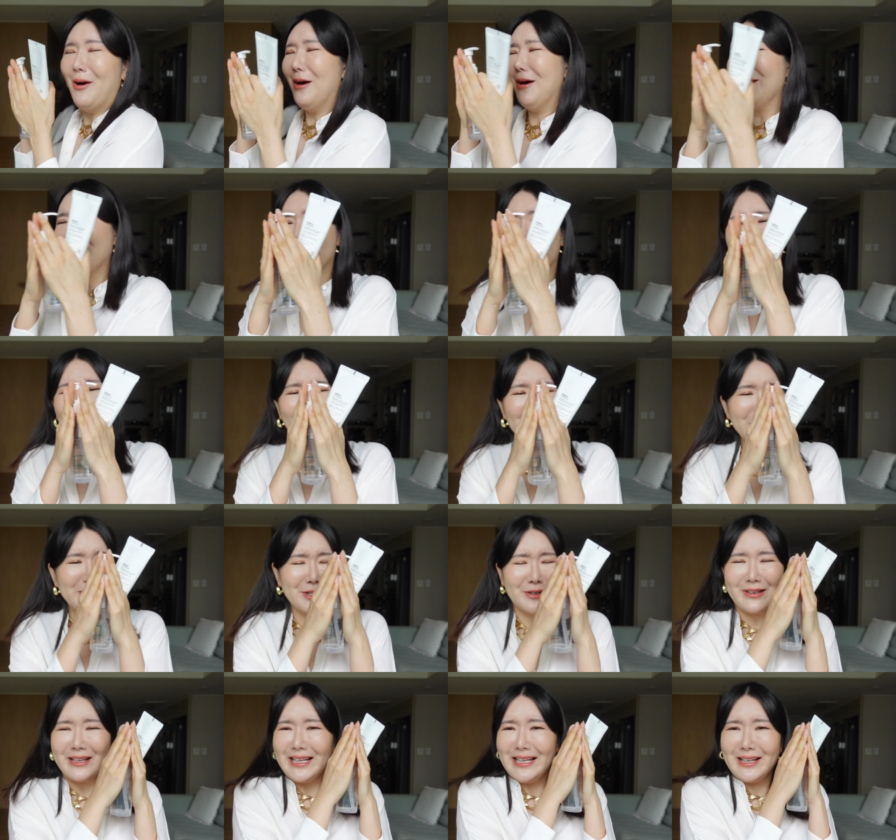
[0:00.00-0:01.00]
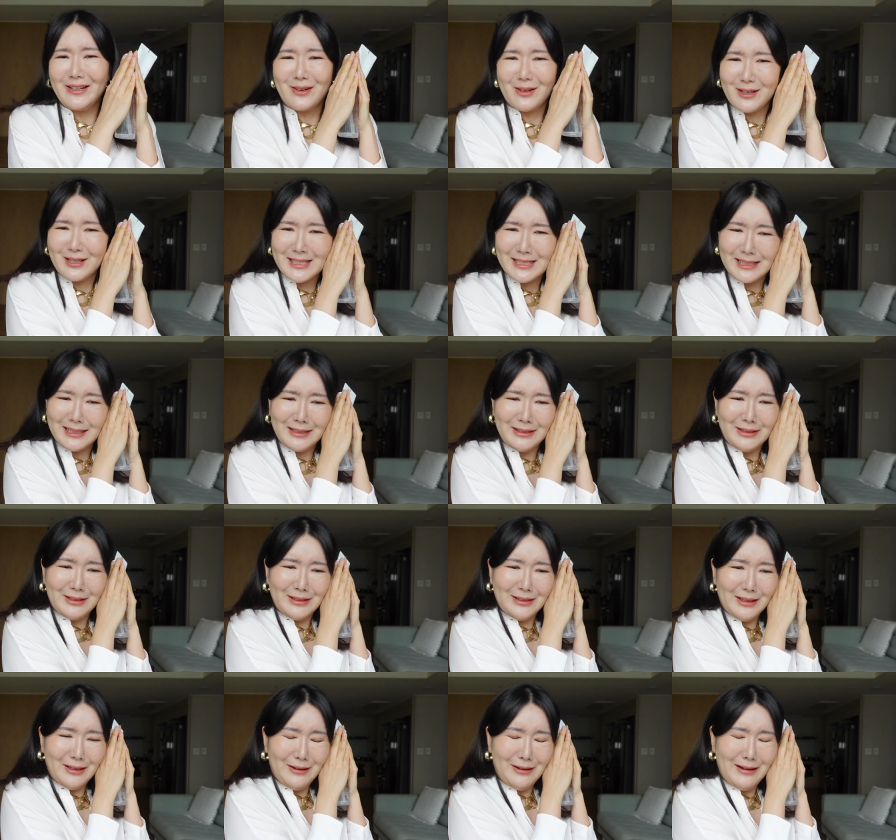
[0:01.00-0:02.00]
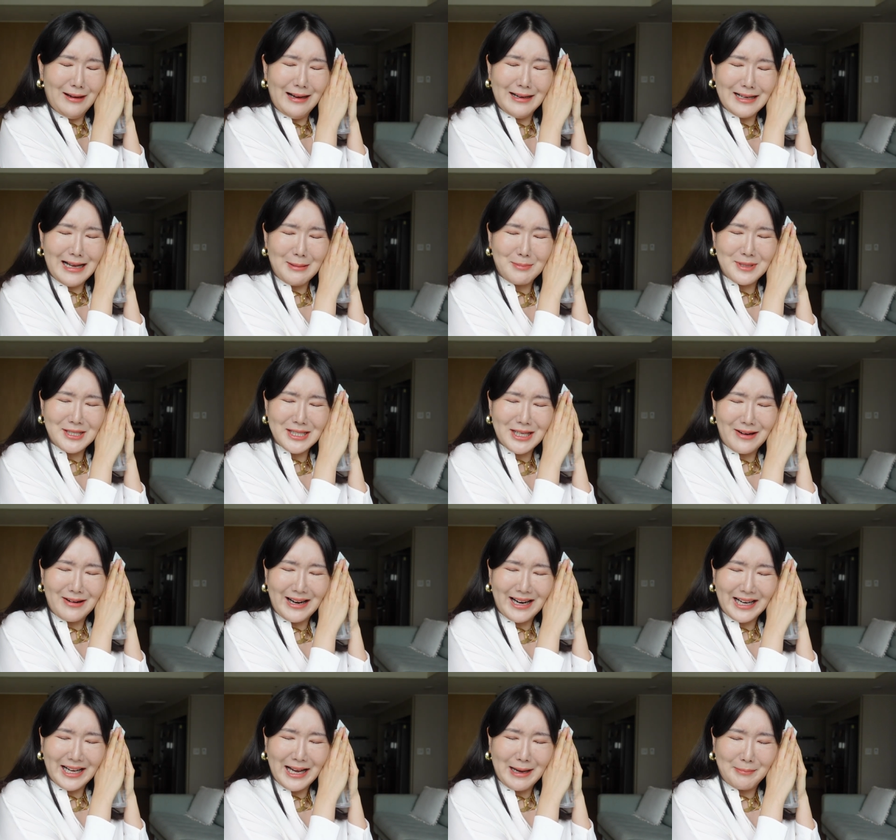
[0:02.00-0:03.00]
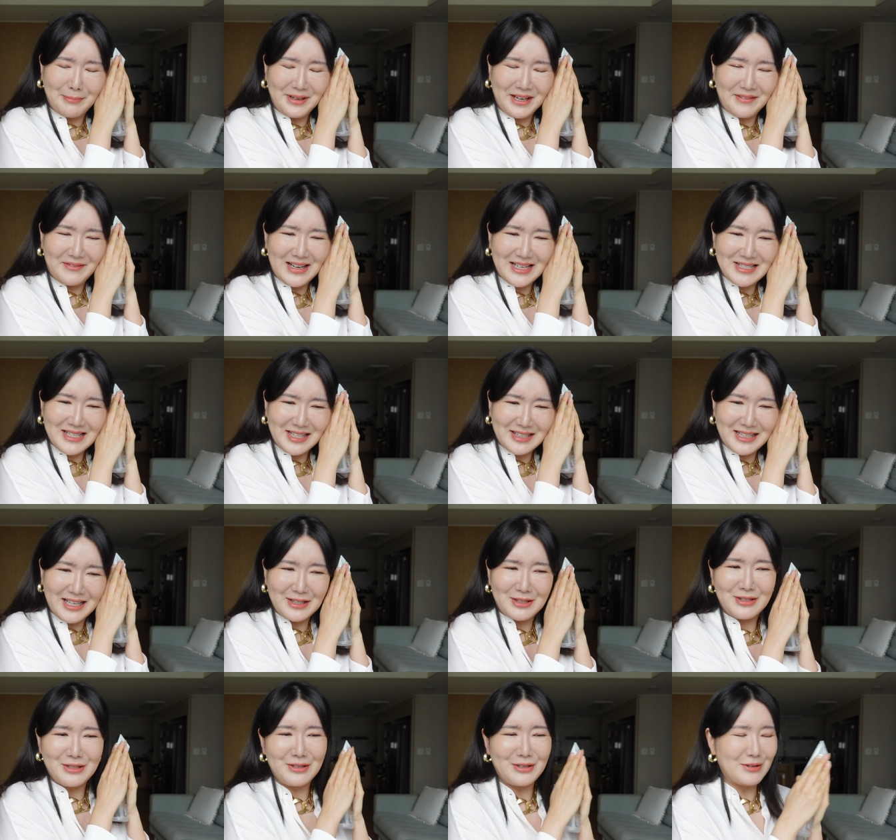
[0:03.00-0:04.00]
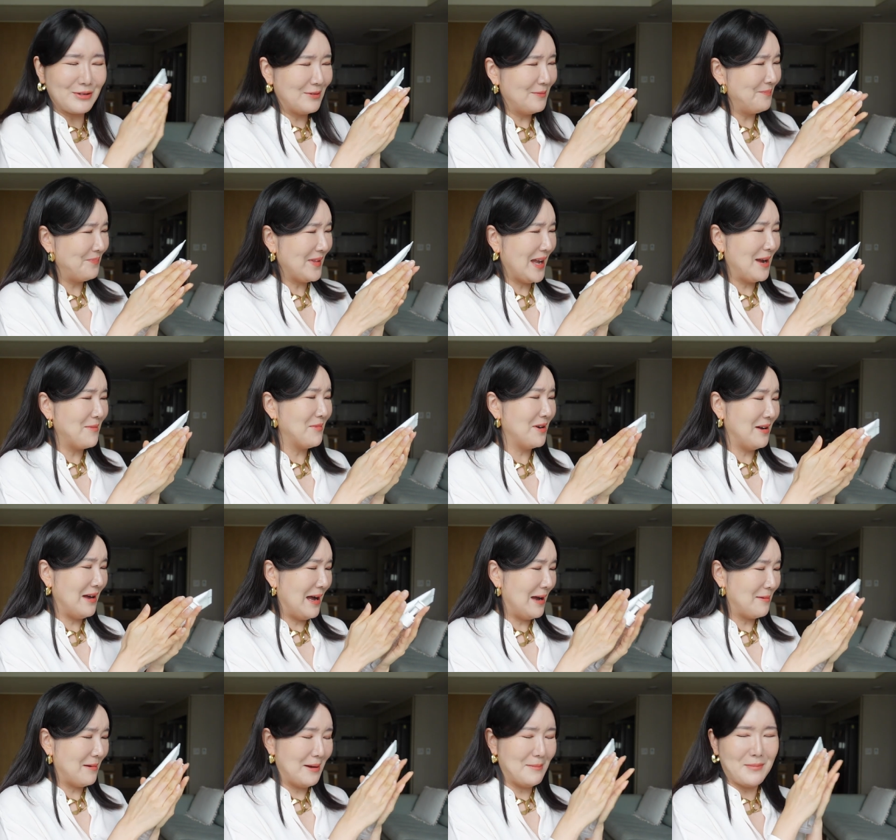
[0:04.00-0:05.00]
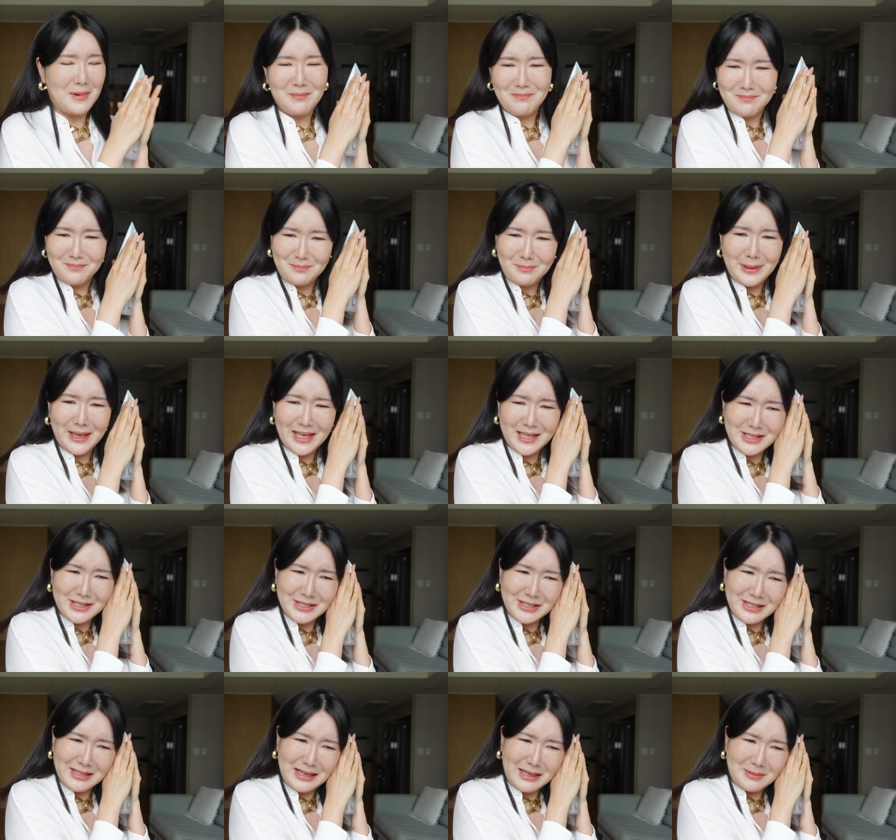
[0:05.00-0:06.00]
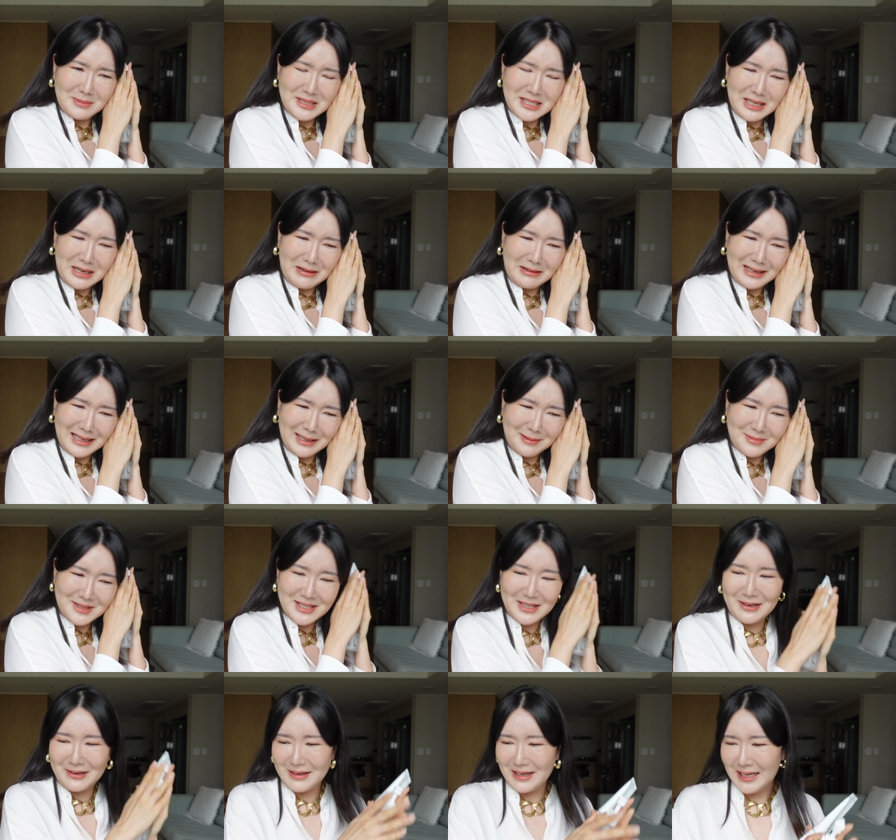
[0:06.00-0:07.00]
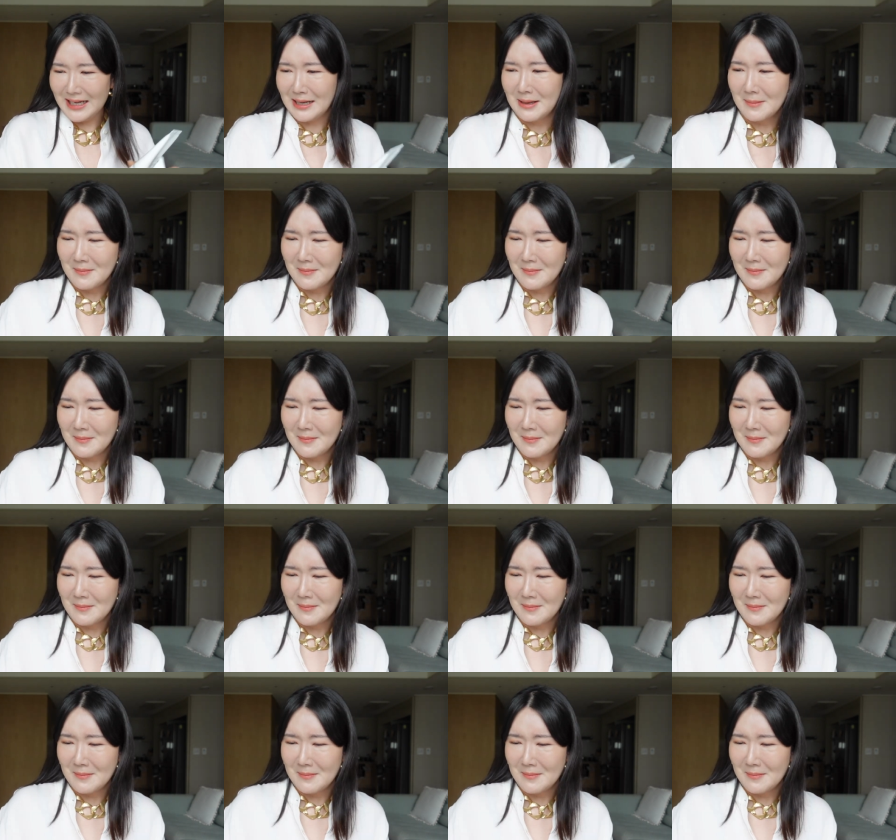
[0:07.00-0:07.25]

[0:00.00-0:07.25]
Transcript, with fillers: Oh, close your ears. Oh, I'm sorry, I can't believe I said that to you. I'm a, I'm a bitch. I'm sorry, I'm sorry.